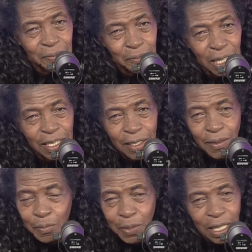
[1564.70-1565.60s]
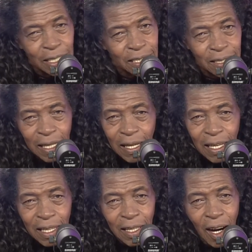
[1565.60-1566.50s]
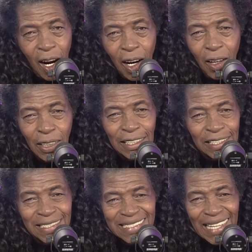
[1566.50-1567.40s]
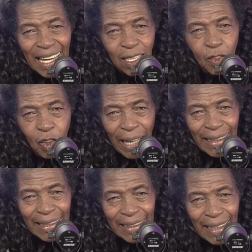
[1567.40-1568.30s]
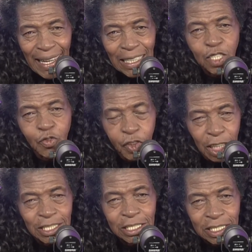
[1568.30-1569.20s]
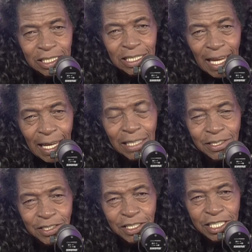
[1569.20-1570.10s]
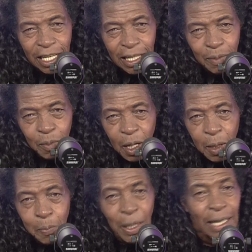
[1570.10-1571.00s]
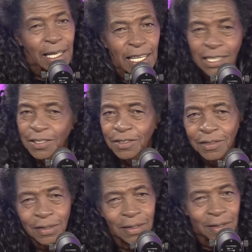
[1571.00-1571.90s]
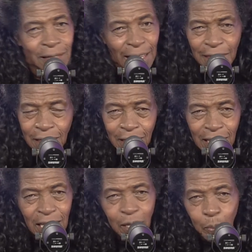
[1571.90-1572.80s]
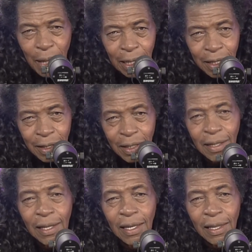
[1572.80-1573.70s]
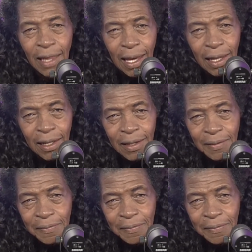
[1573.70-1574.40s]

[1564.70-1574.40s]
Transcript: but the but the hog is not quite as fortunate as the chicken, but it's nothing any better than